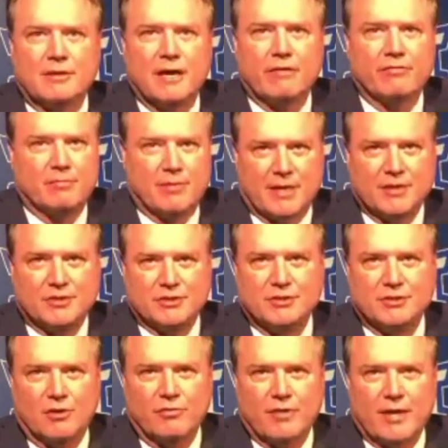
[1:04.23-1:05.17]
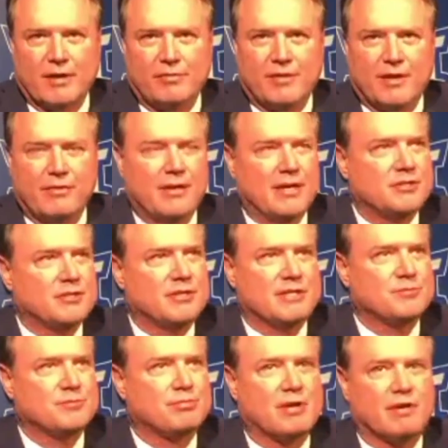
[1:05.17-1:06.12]
Everybody should know that.
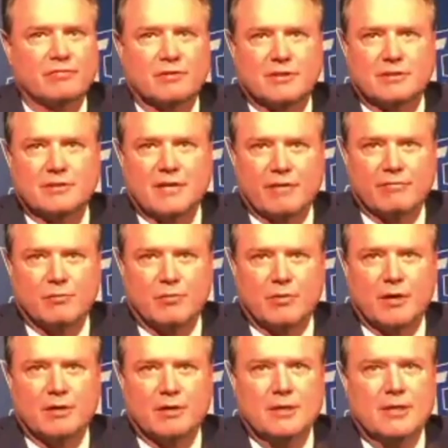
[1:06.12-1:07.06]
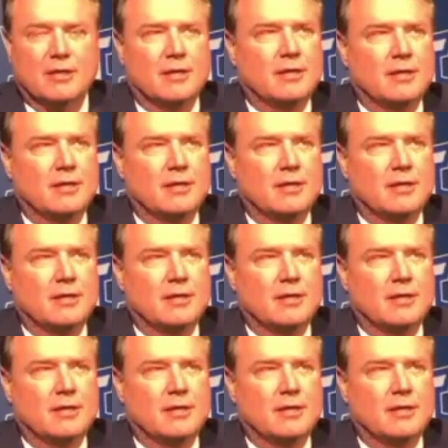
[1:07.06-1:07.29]
That's prevalent everywhere.